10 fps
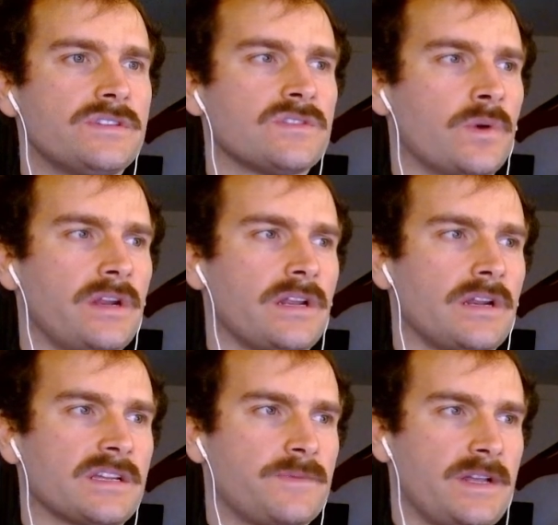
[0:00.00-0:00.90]
use is winning
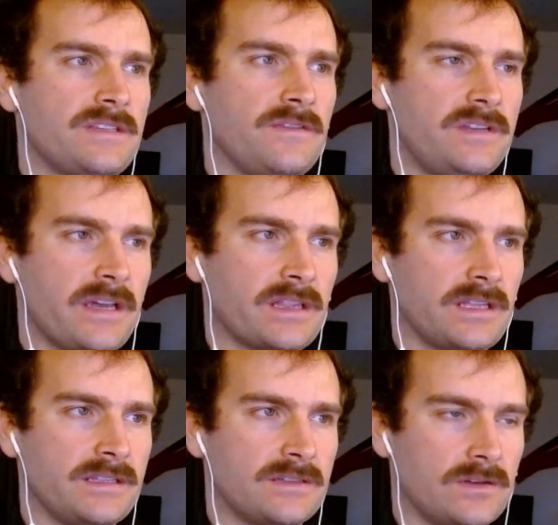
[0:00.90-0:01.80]
an expensive and
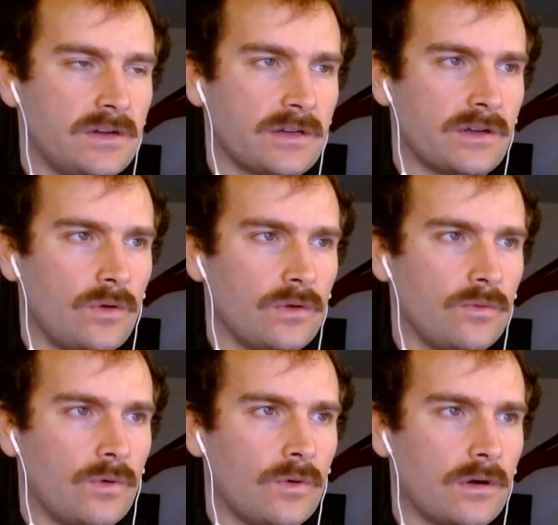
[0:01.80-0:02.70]
decades-long
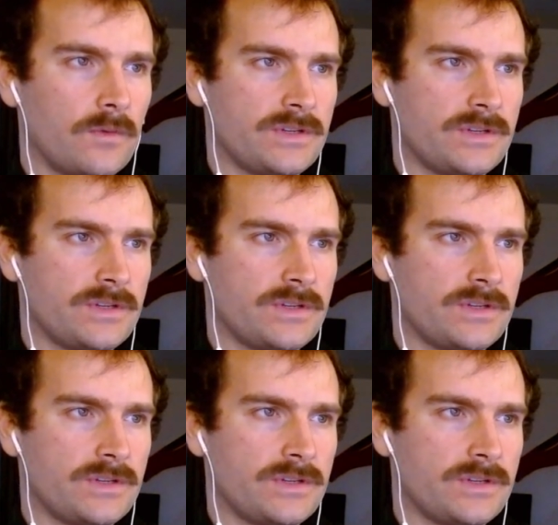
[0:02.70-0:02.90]
Cold War,